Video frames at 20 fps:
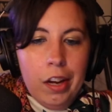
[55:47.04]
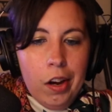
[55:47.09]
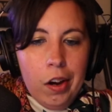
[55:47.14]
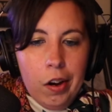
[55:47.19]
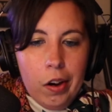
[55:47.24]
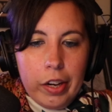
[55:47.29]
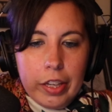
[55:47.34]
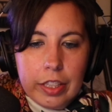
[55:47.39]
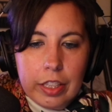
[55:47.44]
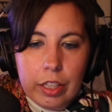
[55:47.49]

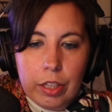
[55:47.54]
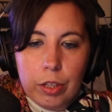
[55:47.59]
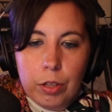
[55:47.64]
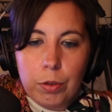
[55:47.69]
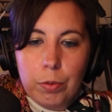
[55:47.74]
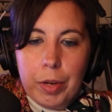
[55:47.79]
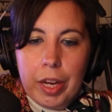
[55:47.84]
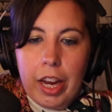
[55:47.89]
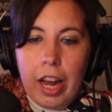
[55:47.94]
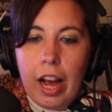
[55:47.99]
Also,
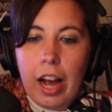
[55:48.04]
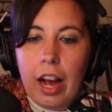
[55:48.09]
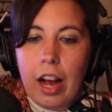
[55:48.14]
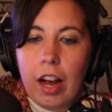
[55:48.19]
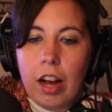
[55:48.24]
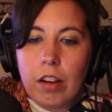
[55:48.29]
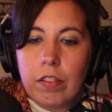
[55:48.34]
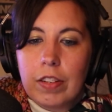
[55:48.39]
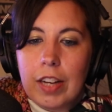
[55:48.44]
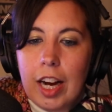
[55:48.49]
we
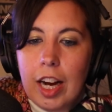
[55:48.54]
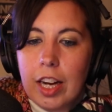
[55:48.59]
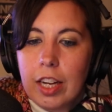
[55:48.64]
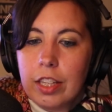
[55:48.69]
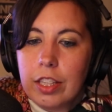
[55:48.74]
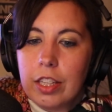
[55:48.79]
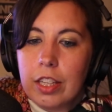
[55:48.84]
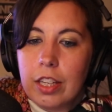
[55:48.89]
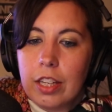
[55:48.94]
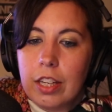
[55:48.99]
have
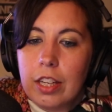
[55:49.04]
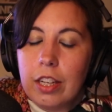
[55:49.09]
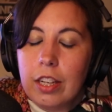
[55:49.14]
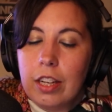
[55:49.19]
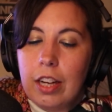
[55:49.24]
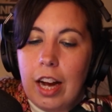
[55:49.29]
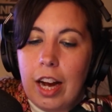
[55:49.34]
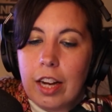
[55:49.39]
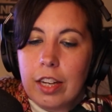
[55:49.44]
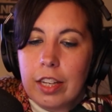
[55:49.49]
Honda.
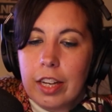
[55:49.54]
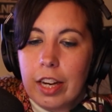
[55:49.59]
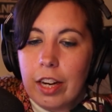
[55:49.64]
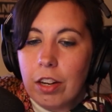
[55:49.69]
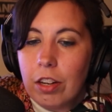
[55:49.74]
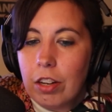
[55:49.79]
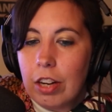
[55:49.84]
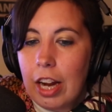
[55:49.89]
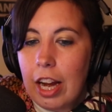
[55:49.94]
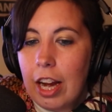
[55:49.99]
Honda
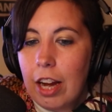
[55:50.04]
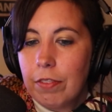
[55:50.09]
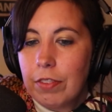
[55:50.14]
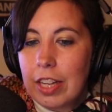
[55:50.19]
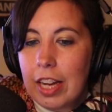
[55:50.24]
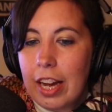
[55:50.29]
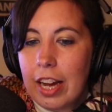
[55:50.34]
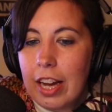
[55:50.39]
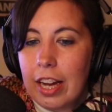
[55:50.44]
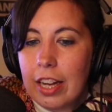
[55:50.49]
Aircraft
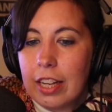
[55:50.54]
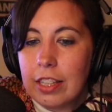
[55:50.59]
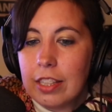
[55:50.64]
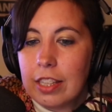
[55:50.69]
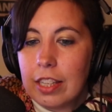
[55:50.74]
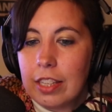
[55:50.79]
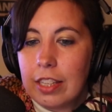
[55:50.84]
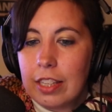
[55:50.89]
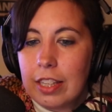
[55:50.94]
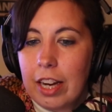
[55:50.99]
has
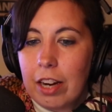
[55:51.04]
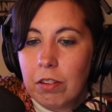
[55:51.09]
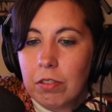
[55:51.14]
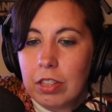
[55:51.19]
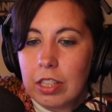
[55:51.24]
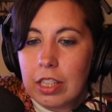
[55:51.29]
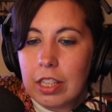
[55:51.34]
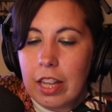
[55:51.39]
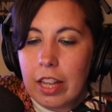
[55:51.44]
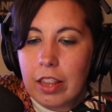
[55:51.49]

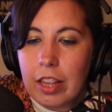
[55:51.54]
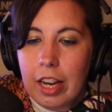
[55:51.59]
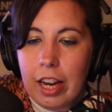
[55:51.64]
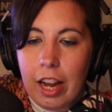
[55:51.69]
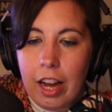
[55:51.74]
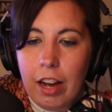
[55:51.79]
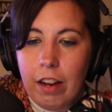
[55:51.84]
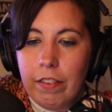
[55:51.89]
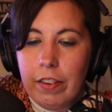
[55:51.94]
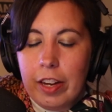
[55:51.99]
announced that they
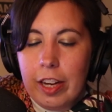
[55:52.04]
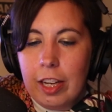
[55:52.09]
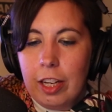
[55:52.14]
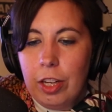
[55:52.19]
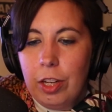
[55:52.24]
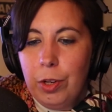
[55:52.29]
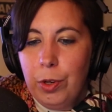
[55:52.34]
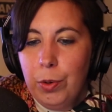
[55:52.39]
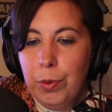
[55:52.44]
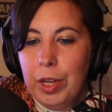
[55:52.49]
have a
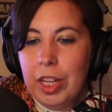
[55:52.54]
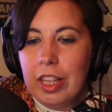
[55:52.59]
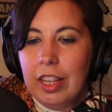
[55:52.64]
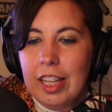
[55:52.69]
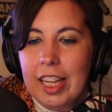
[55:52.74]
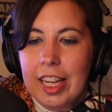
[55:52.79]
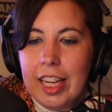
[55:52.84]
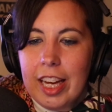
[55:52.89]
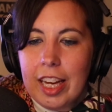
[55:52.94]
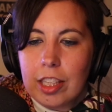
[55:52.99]
new
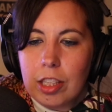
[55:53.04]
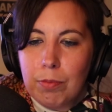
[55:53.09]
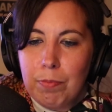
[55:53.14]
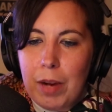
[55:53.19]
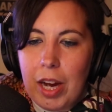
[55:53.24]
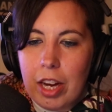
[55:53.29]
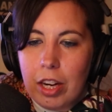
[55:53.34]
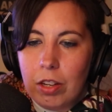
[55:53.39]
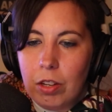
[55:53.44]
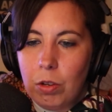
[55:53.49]
Elite S
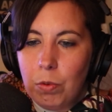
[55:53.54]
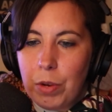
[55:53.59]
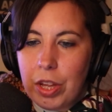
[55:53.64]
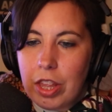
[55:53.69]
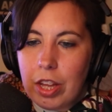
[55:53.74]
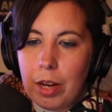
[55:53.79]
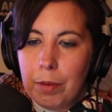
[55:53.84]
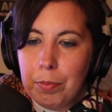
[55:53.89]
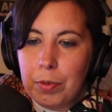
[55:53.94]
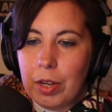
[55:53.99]
model with
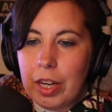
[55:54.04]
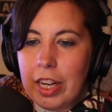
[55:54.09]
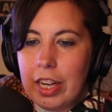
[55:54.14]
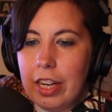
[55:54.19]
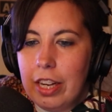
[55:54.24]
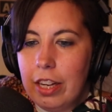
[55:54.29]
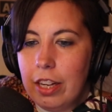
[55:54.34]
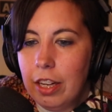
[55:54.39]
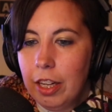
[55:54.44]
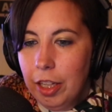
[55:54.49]

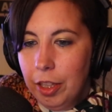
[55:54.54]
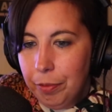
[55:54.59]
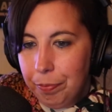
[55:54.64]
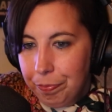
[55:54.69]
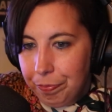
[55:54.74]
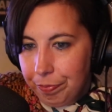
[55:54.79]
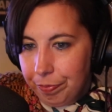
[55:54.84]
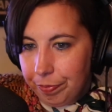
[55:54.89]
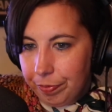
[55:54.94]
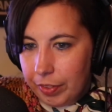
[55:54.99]
upgraded
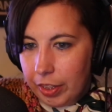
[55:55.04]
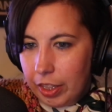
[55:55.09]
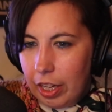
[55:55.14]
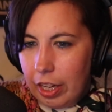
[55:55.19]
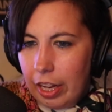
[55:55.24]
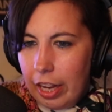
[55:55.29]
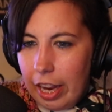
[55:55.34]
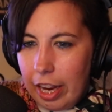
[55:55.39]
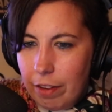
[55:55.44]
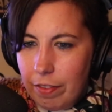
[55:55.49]

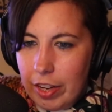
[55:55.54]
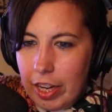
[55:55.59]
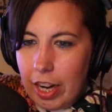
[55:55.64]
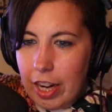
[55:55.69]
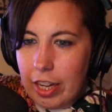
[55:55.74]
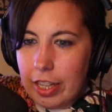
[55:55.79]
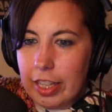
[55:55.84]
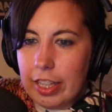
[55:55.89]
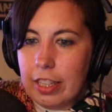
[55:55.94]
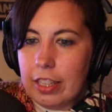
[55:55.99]

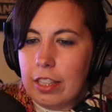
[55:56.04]
avionic